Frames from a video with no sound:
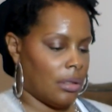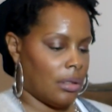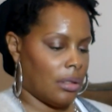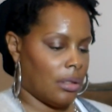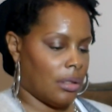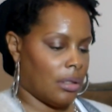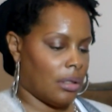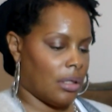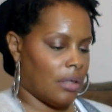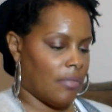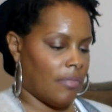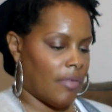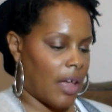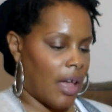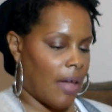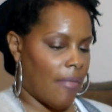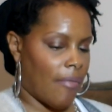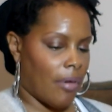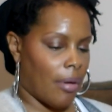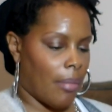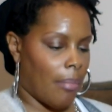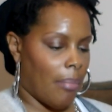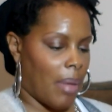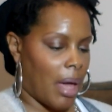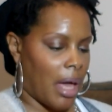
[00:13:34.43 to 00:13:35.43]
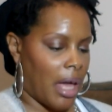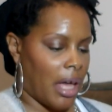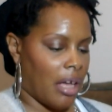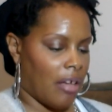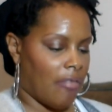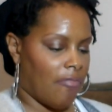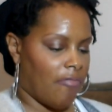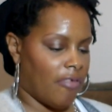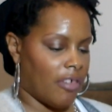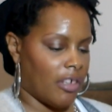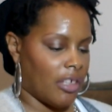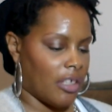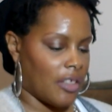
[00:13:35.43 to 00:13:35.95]
Of, I have a bag
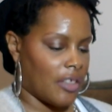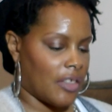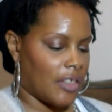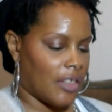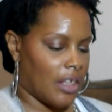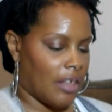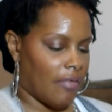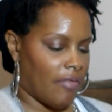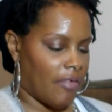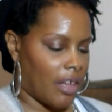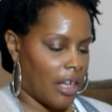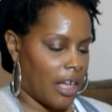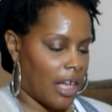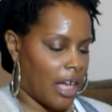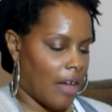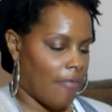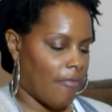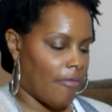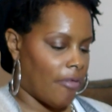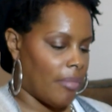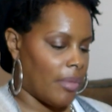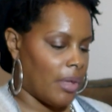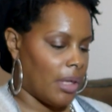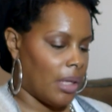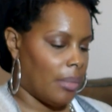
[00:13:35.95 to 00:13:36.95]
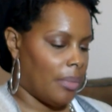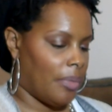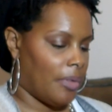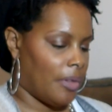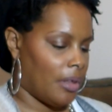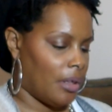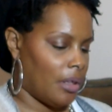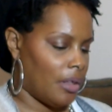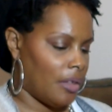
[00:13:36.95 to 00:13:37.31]
full of stuff I got from Ipsy.